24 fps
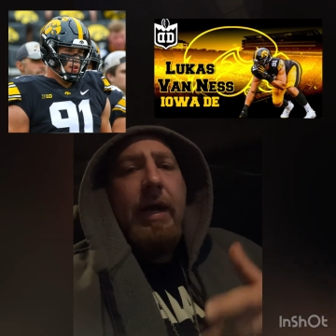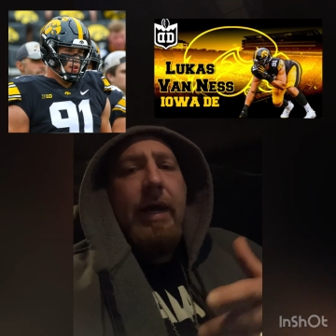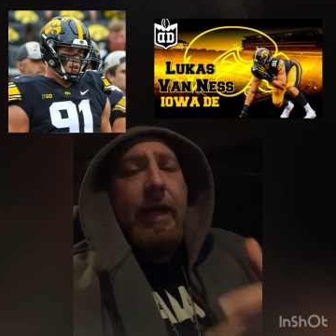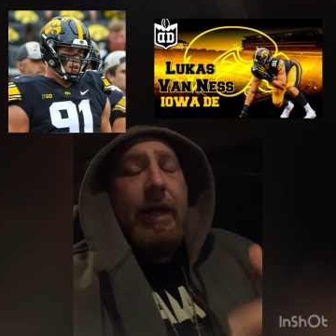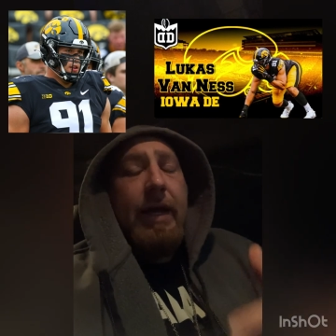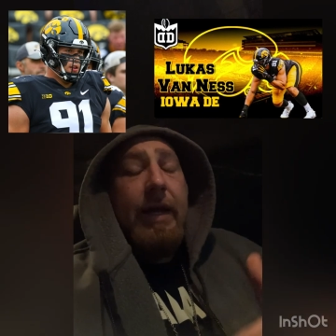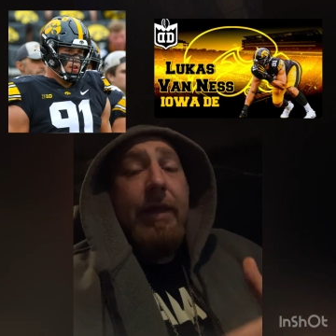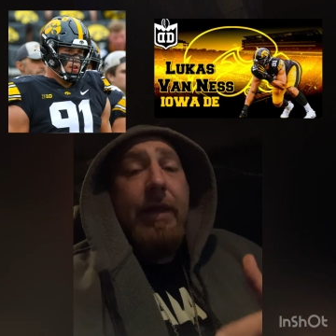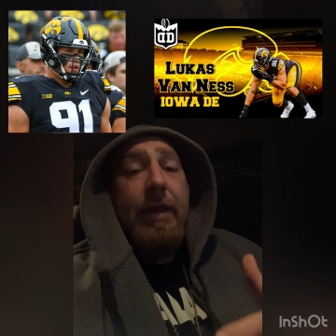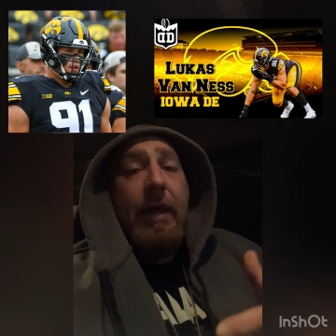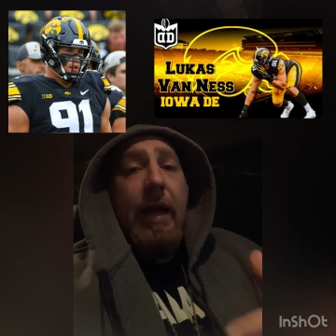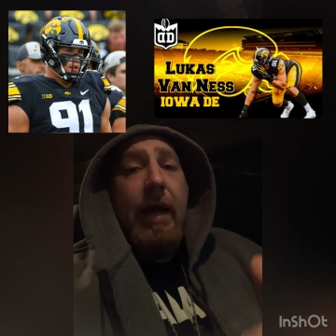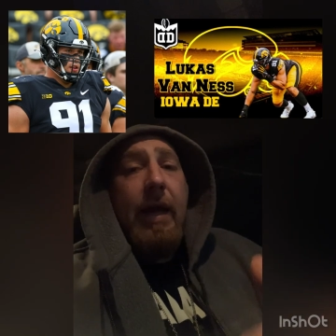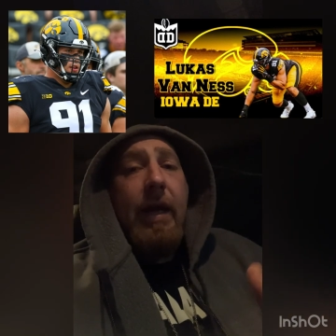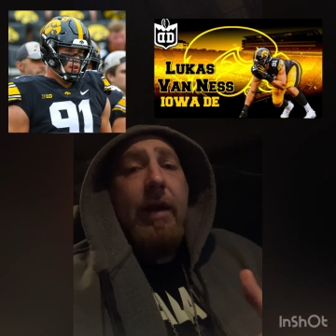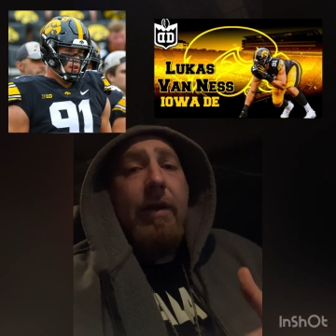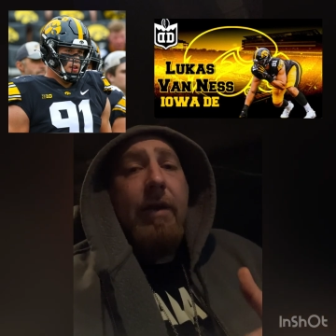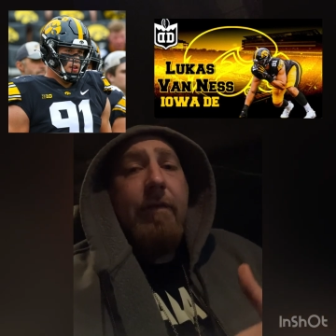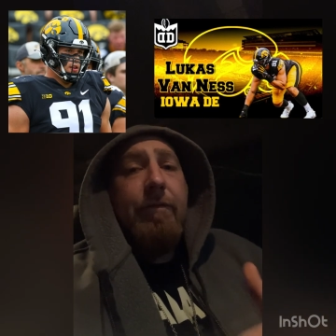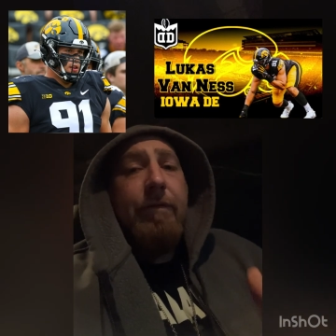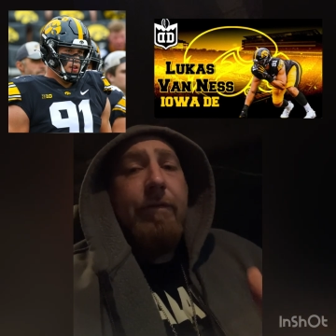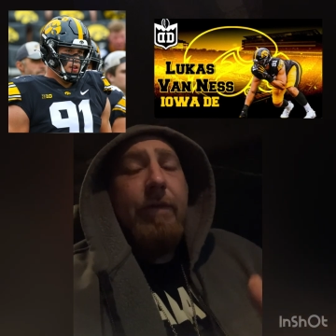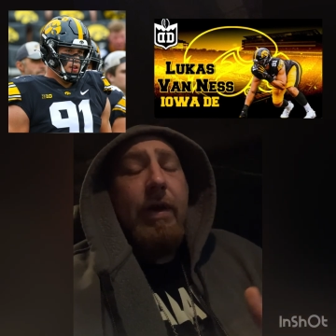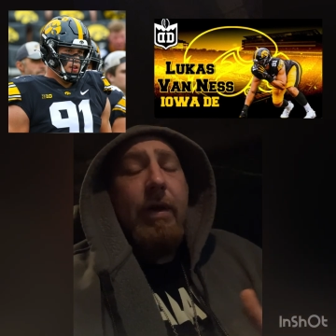in the
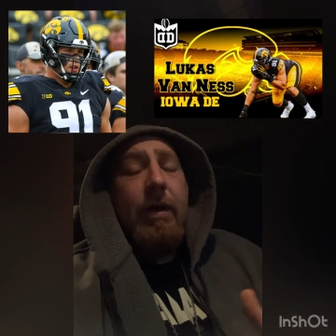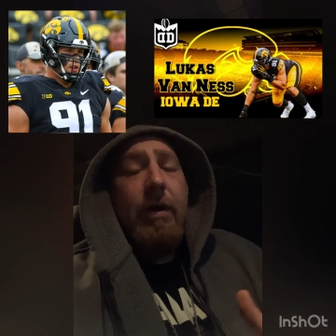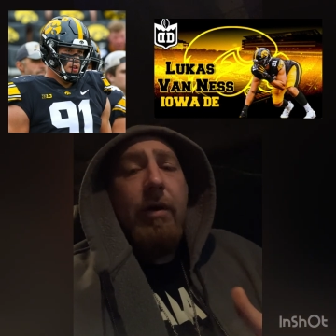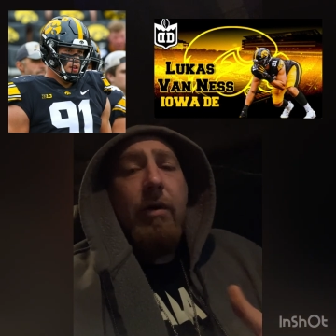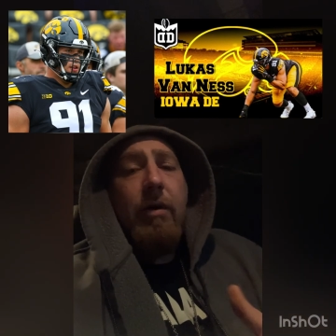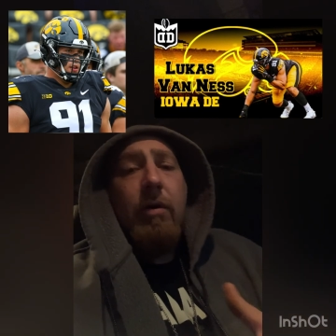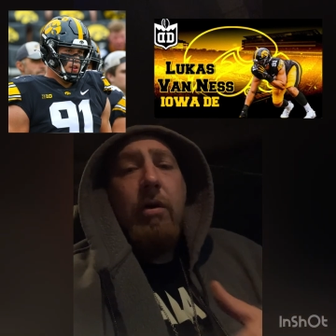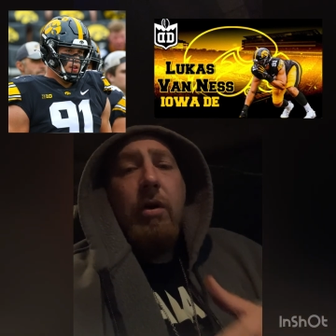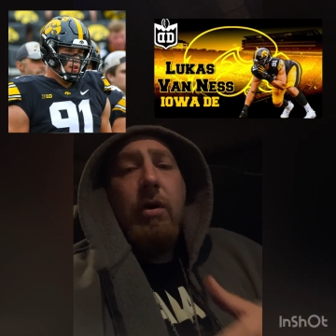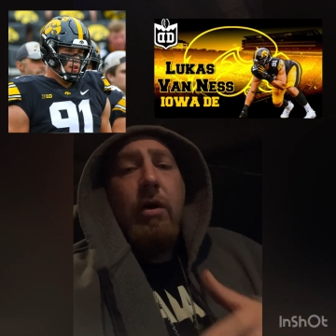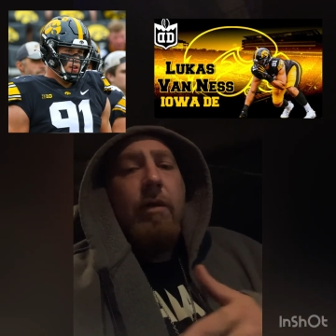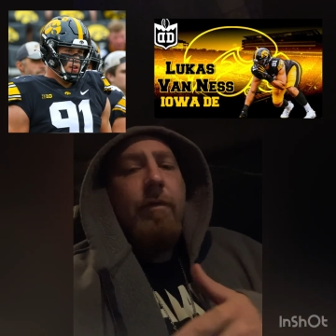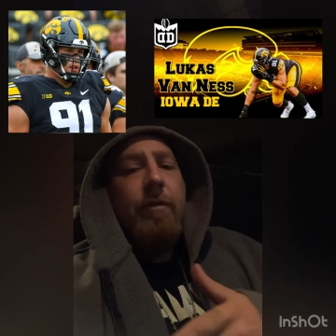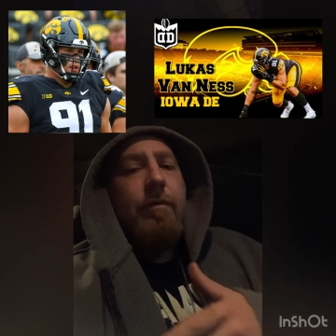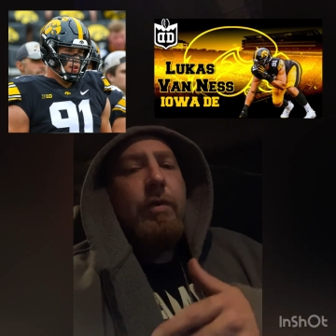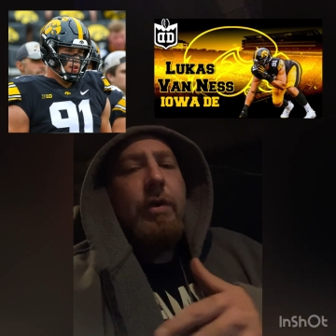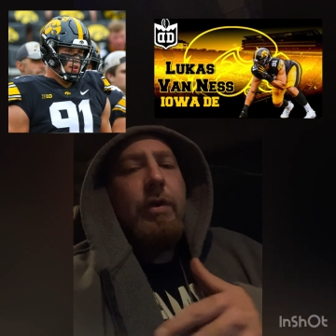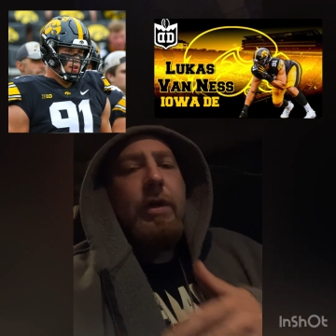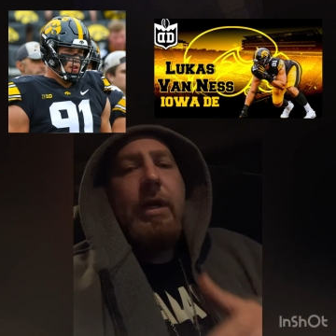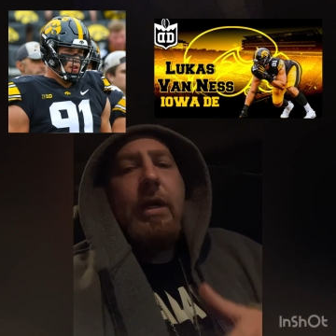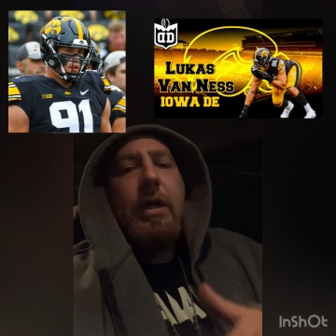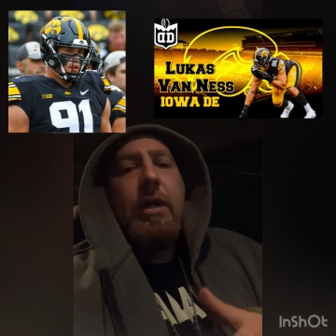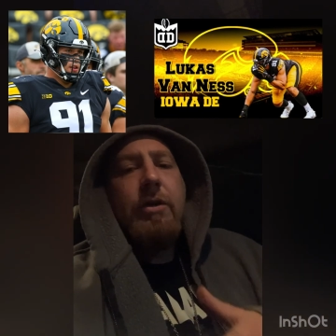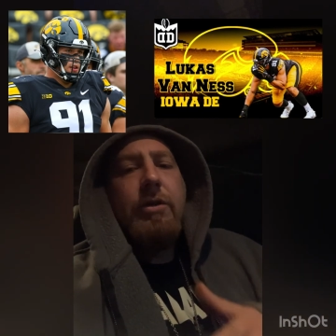NFL for
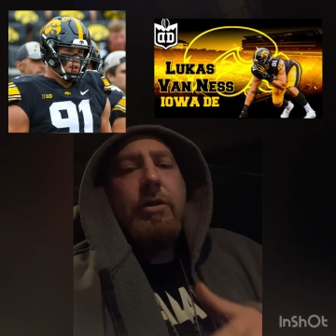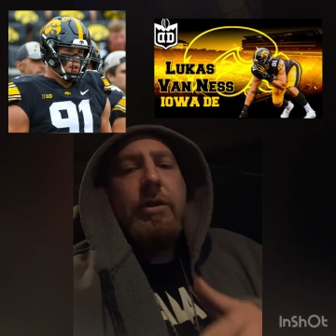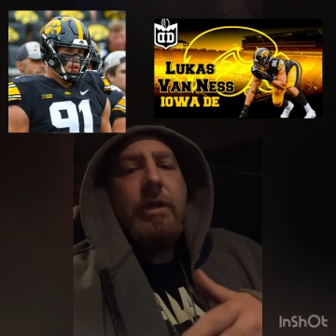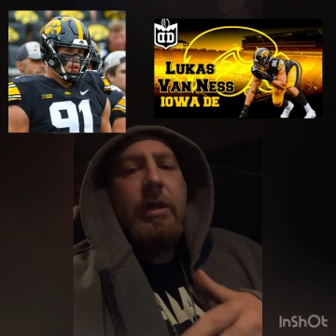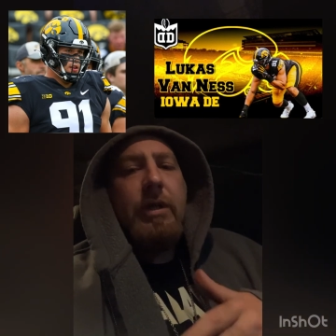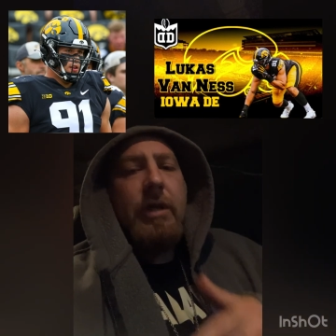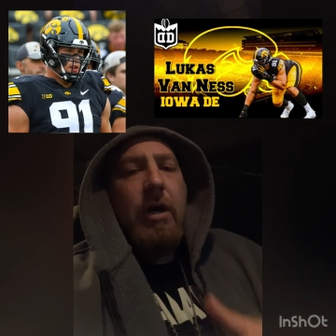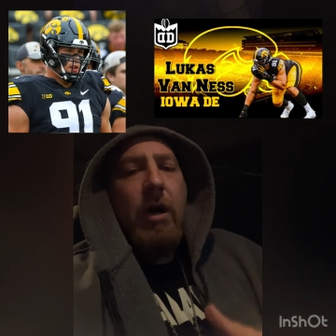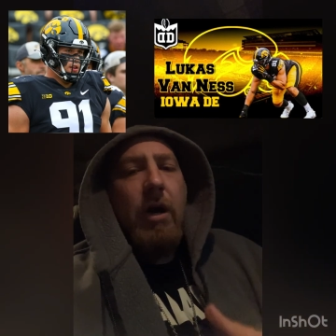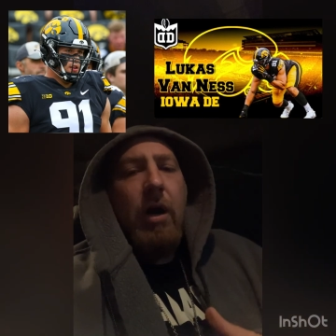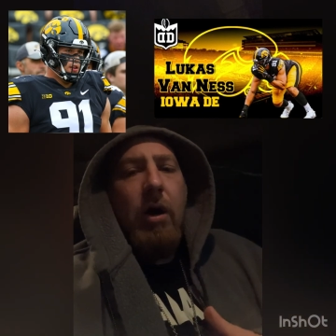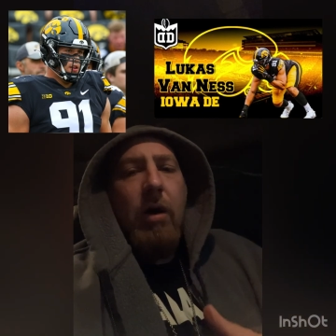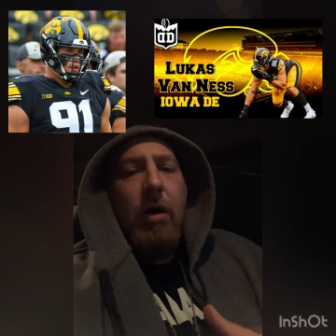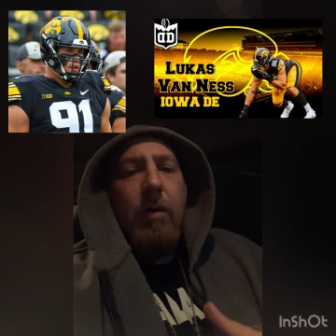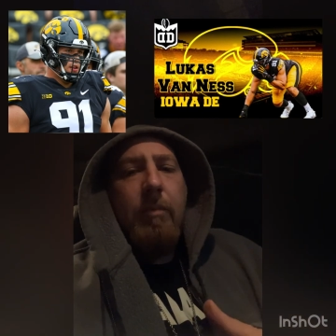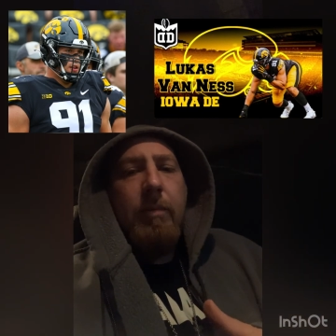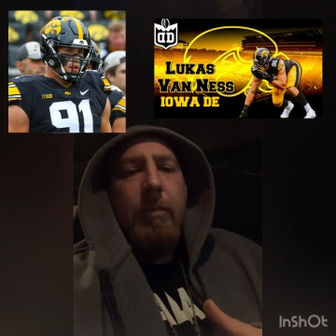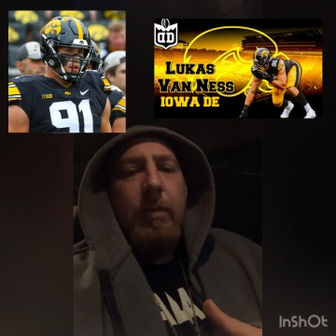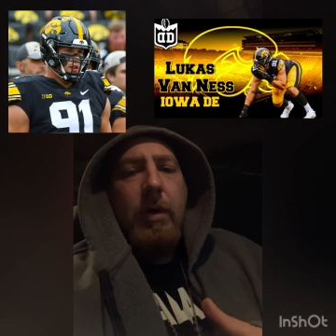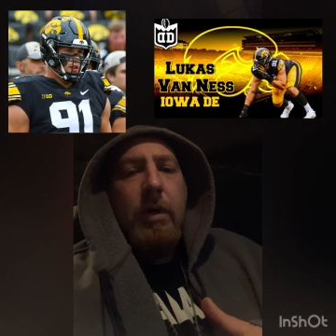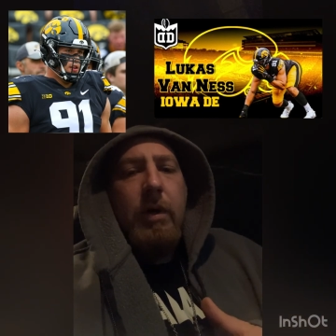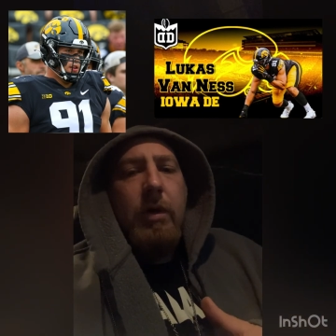years to come.